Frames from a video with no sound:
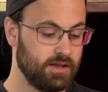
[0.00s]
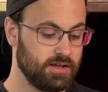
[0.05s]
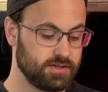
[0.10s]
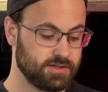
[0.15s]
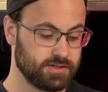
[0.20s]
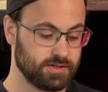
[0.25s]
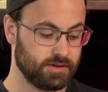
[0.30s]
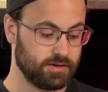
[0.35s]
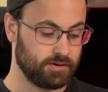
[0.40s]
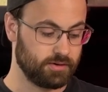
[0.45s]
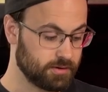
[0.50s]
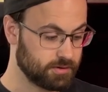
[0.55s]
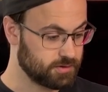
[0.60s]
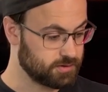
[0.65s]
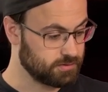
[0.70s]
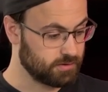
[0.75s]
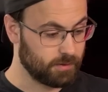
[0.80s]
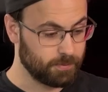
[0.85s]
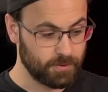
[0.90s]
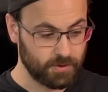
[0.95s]
So
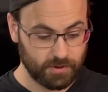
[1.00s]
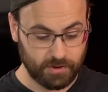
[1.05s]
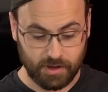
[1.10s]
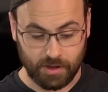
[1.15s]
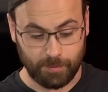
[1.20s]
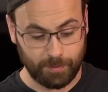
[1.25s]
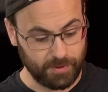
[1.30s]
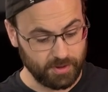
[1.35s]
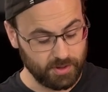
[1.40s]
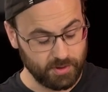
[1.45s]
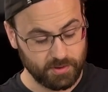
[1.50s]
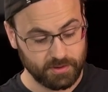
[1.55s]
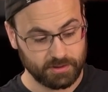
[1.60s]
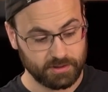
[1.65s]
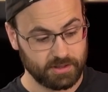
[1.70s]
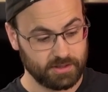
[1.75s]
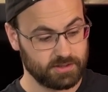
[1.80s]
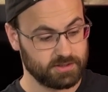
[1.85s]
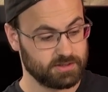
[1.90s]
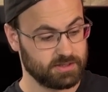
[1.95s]
swap out an APU in
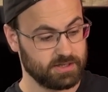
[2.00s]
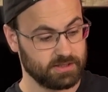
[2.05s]
this,